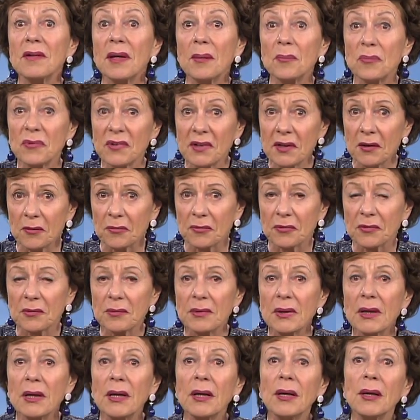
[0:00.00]
themselves.
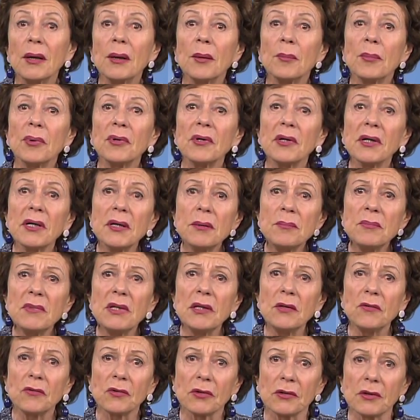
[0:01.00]
But I'm
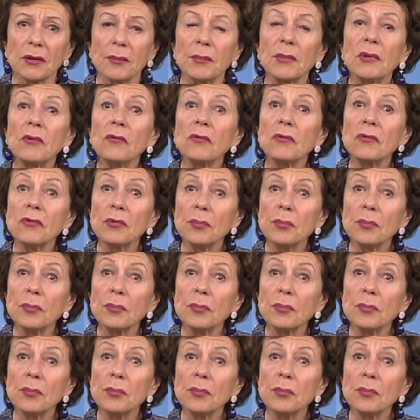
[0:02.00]
determined to